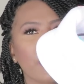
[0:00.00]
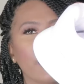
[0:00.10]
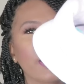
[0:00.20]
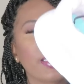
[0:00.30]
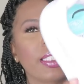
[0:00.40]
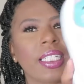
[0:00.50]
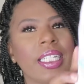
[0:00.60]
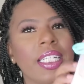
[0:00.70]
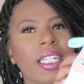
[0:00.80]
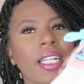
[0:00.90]
let's see
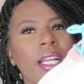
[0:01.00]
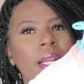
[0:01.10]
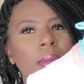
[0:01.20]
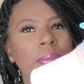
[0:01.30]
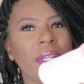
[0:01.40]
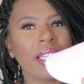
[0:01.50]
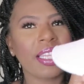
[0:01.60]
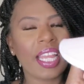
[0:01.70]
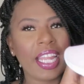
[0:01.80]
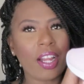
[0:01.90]
here, but
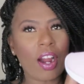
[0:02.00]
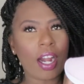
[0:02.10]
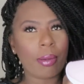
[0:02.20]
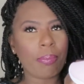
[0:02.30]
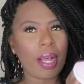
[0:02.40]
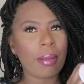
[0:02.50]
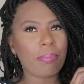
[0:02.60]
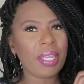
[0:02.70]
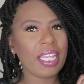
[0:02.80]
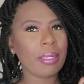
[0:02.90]
they are a
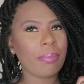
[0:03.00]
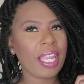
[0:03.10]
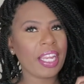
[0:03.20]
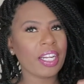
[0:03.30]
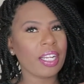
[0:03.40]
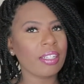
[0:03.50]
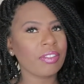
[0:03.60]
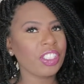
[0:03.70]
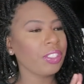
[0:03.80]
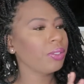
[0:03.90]
pink pair
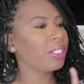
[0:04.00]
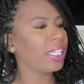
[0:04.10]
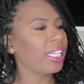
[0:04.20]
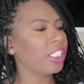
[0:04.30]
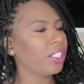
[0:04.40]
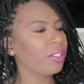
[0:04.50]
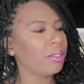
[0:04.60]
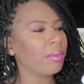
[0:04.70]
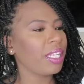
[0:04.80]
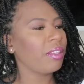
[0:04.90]
of shoes, and I showed
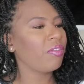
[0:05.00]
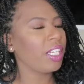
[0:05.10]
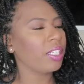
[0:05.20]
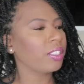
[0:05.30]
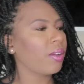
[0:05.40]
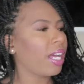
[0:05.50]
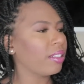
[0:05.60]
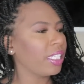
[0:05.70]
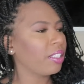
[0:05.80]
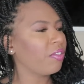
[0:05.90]
them in the video, so I'll
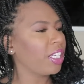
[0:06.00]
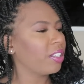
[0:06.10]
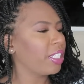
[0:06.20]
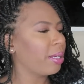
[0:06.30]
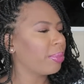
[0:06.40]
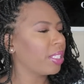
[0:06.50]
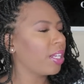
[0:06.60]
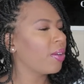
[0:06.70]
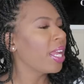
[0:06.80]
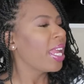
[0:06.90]
link the video down
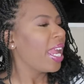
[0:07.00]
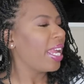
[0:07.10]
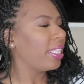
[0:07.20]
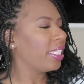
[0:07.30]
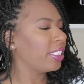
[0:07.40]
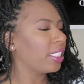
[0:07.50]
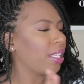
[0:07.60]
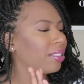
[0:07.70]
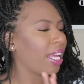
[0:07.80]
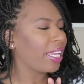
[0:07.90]
below. And this,
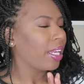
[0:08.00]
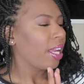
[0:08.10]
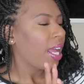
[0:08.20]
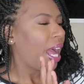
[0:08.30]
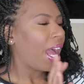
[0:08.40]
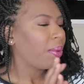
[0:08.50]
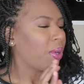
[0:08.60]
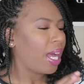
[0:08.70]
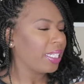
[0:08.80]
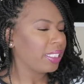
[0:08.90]
like, I
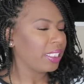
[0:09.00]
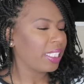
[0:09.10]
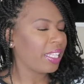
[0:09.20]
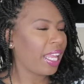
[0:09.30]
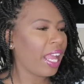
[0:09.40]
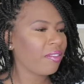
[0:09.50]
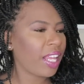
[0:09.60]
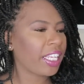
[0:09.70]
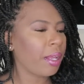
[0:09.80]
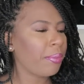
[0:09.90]
will honestly say they have
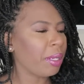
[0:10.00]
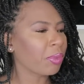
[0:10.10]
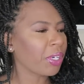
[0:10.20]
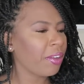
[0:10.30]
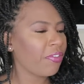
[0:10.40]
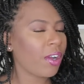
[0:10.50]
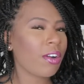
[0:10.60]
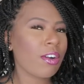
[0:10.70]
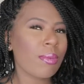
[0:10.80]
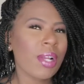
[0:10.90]
like a memory
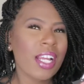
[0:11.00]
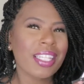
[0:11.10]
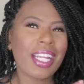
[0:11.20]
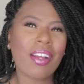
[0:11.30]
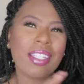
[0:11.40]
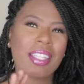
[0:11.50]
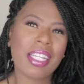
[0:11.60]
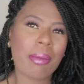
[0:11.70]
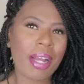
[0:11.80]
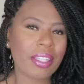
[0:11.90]
foam. The only
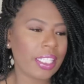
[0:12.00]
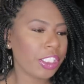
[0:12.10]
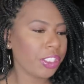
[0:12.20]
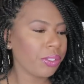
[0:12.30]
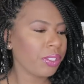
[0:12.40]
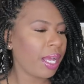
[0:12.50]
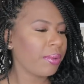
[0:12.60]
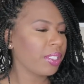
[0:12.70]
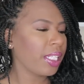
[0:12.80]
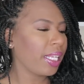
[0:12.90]
thing about these shoes, I
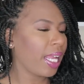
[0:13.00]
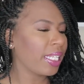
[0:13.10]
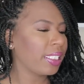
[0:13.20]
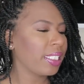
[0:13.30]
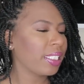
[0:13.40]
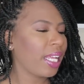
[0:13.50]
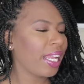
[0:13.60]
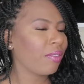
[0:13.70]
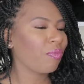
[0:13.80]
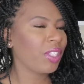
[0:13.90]
will say, guys, is
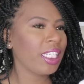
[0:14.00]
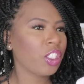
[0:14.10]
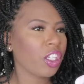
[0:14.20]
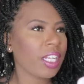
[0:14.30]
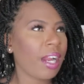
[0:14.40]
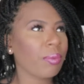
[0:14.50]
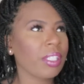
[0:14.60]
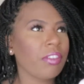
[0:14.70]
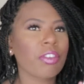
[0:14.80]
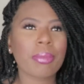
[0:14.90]
like these are not
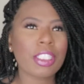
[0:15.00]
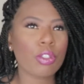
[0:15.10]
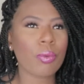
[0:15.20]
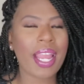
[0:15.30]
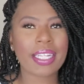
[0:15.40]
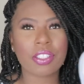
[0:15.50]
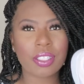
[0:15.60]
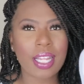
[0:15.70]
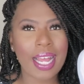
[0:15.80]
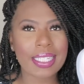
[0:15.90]
really for me to
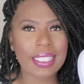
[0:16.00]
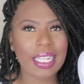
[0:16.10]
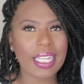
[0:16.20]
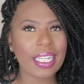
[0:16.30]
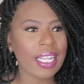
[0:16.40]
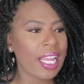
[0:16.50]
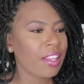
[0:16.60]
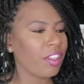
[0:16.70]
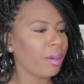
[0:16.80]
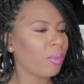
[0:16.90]
exercise in.
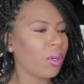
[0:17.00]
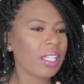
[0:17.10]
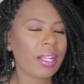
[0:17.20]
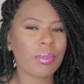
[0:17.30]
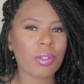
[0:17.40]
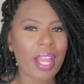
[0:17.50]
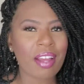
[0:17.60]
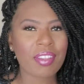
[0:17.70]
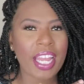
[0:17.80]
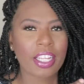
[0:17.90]
They're more like when you
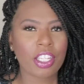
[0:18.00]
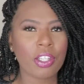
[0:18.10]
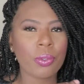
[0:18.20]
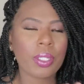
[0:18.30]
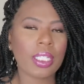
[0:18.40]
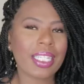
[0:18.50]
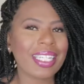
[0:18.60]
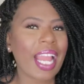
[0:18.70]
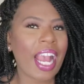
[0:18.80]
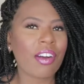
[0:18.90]
have that cute,
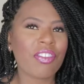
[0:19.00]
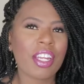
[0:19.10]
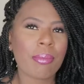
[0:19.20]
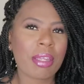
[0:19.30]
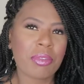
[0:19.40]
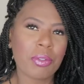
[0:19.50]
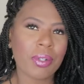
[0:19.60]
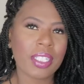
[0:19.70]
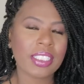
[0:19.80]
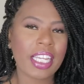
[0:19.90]
clean outfit and maybe you
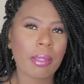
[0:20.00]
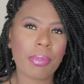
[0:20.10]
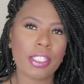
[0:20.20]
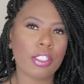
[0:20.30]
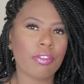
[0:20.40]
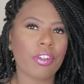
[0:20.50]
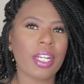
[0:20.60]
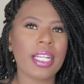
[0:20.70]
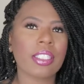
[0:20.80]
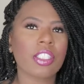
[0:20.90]
want to take a picture for
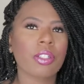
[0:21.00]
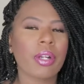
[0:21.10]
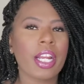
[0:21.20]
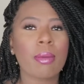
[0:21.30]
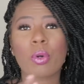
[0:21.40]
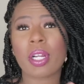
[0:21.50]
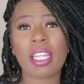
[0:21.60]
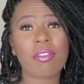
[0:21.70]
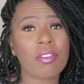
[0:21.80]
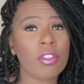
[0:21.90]
Instagram, or
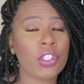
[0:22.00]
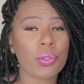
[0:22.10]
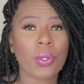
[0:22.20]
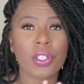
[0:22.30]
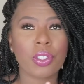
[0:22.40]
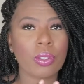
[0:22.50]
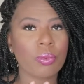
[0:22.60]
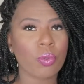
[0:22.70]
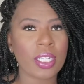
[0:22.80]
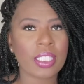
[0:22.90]
even if you just want to do
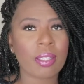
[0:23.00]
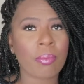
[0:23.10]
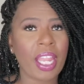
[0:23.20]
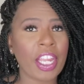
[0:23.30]
run some